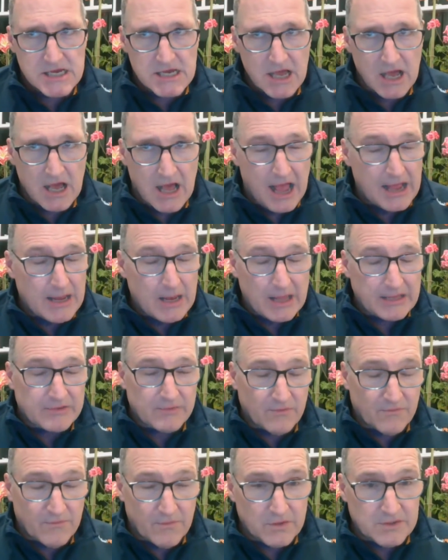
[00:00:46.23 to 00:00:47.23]
I like to
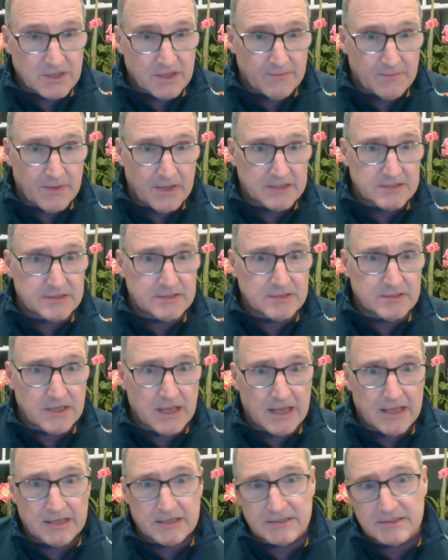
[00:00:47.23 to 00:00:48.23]
refer to them
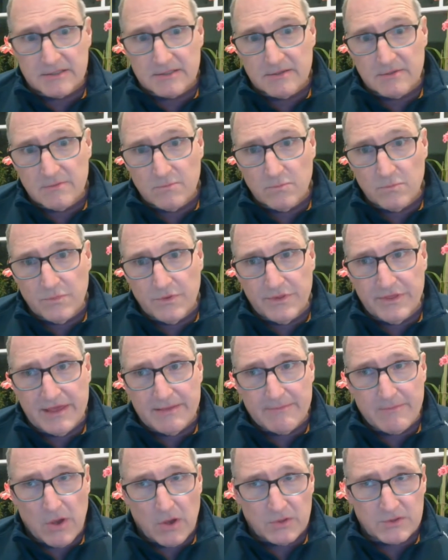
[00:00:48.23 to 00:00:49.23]
as the
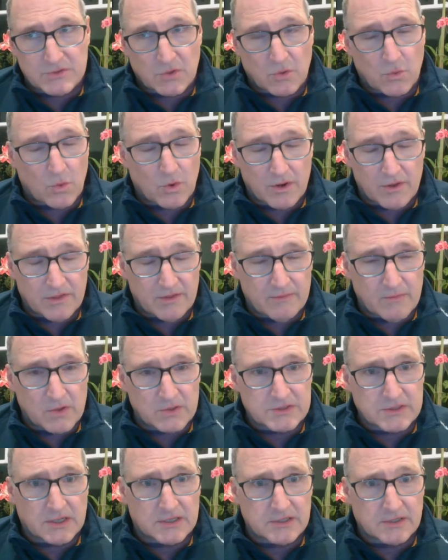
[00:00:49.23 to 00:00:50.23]
most or one of the
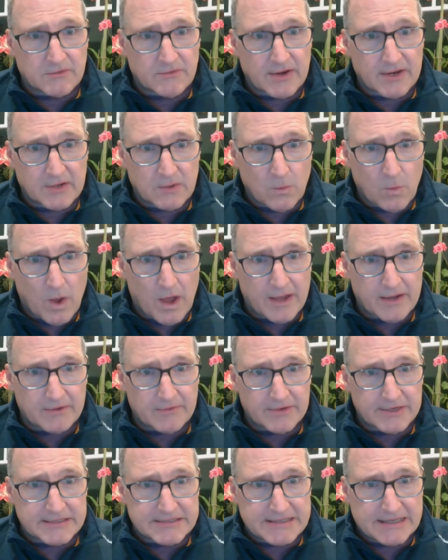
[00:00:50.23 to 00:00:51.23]
most underrated
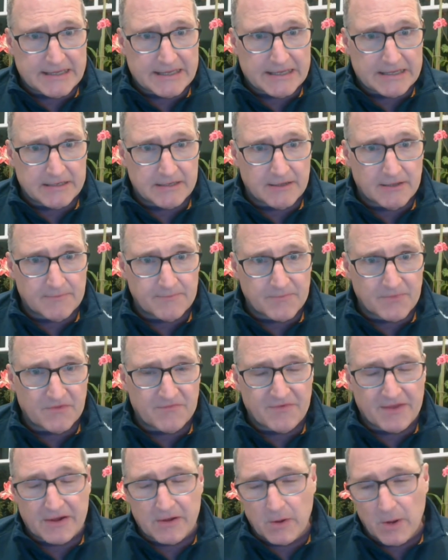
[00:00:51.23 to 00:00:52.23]
wineries in the
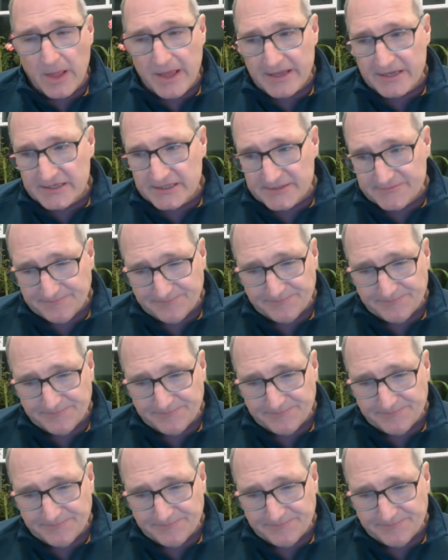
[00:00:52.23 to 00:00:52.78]
Finger Lakes.